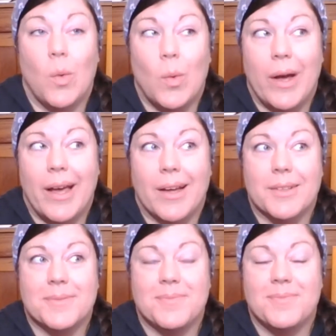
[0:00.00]
Well,
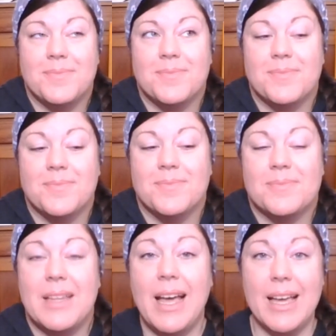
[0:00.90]

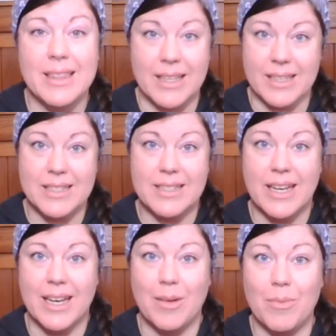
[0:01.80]
I think it's
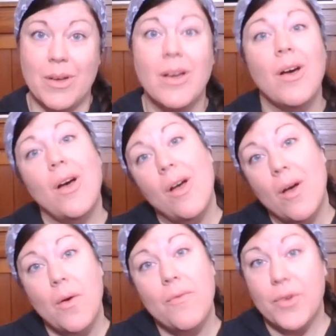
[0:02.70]
time
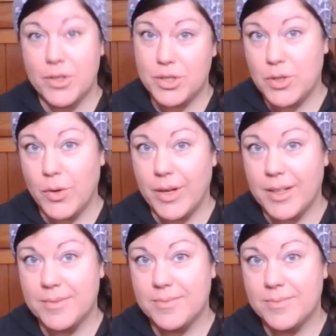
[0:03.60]
for a story.
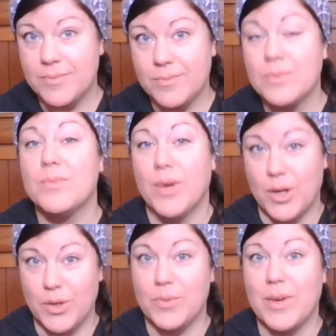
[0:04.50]

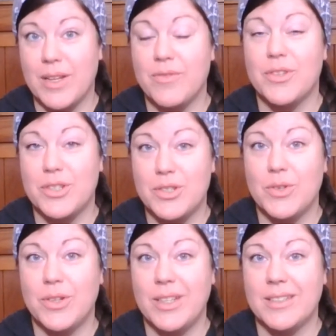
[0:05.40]
Are you ready for a
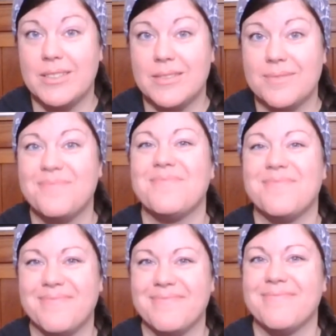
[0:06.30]
story?
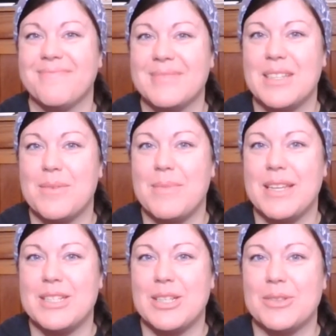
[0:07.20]

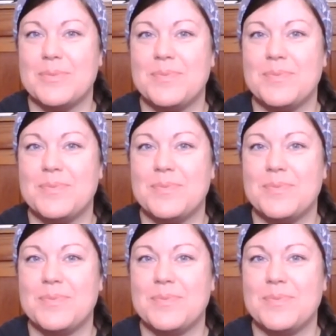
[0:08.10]
need to.